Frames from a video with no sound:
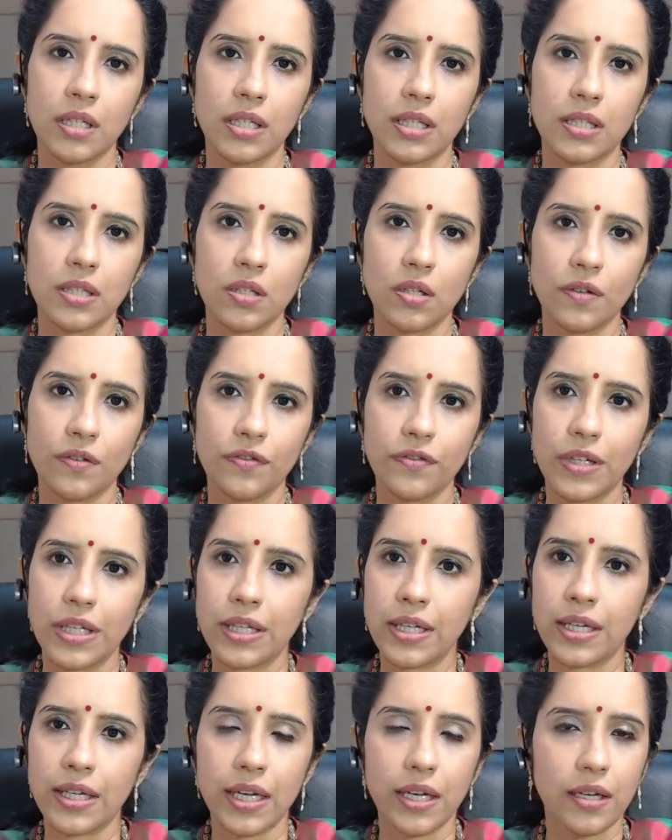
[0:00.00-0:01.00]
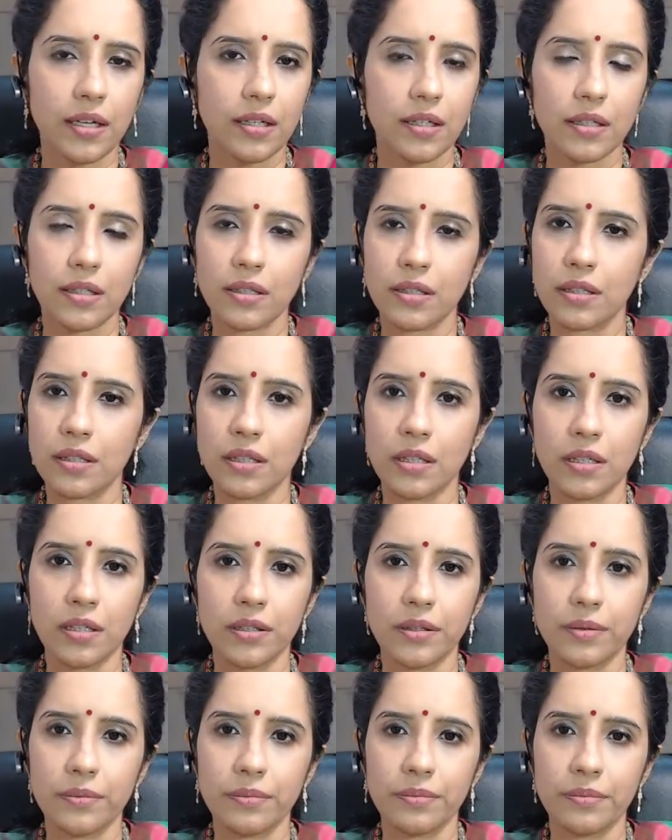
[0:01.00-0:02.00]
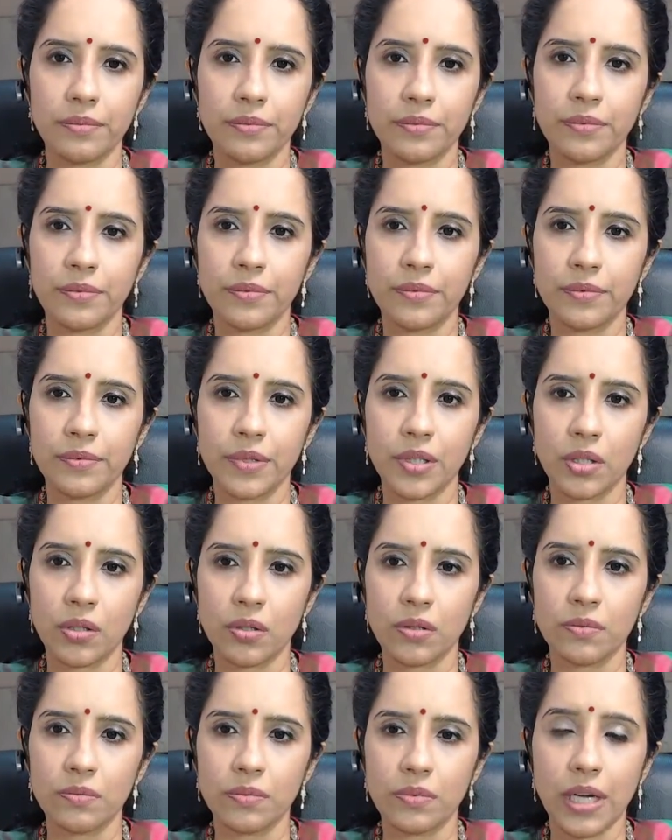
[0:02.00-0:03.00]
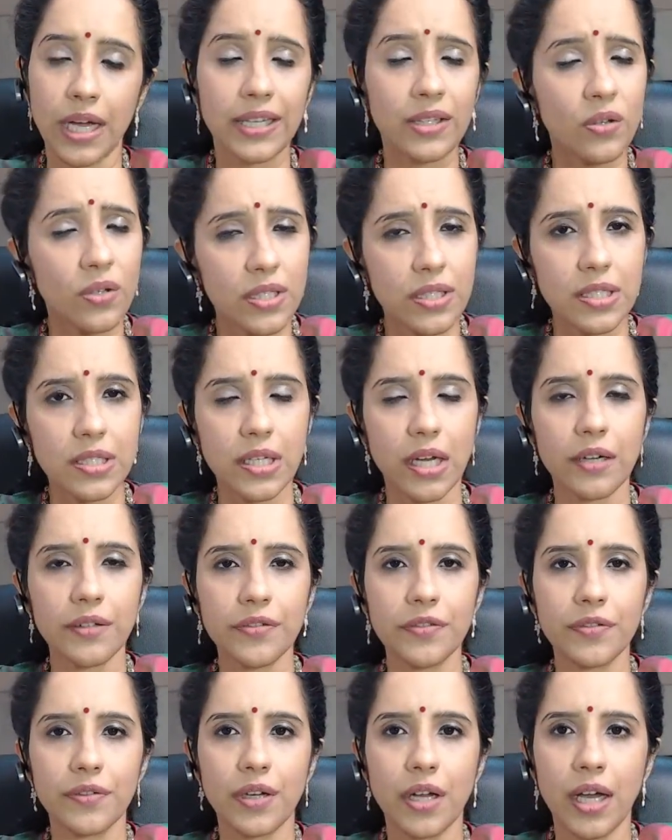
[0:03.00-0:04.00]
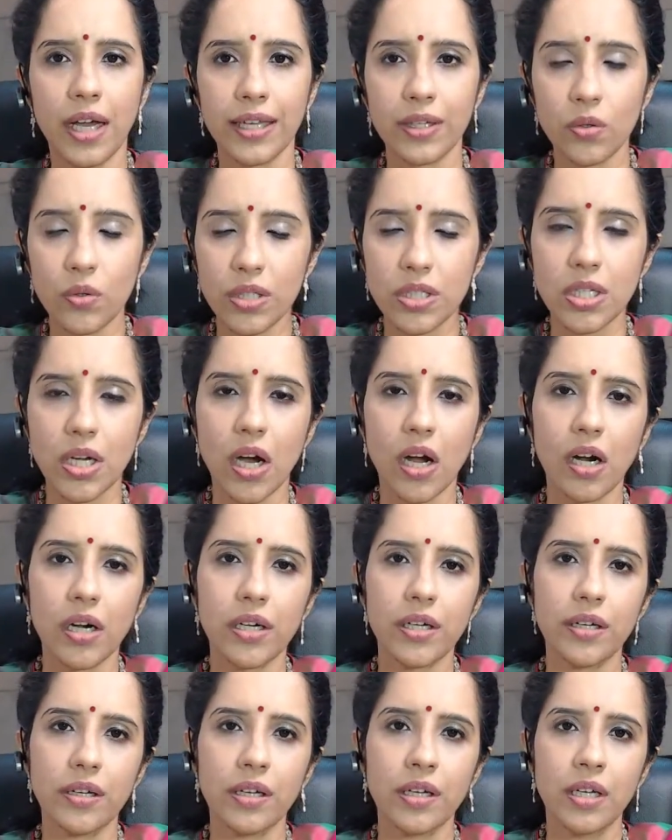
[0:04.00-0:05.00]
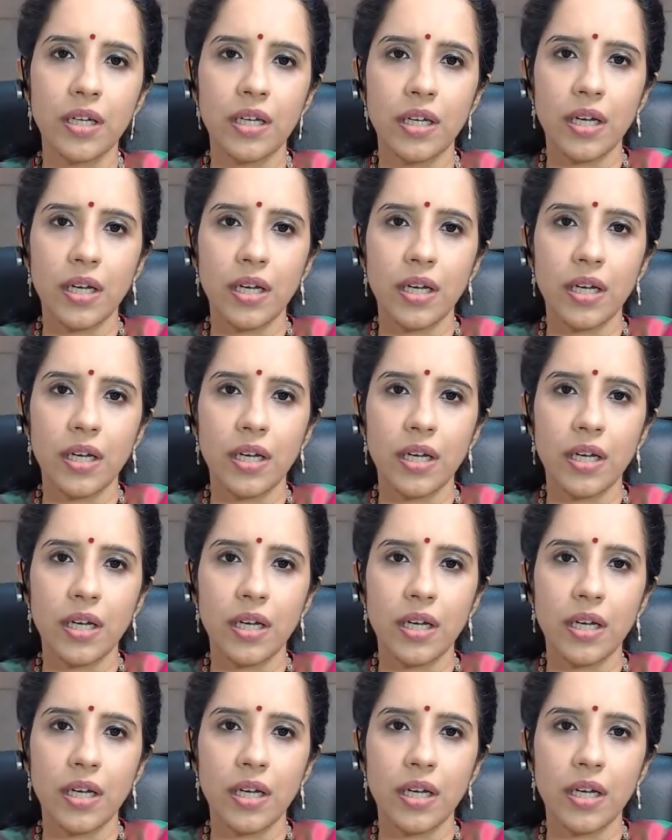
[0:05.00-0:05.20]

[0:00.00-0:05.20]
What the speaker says: instead of feeling like, I know it's tough, I know it's hard,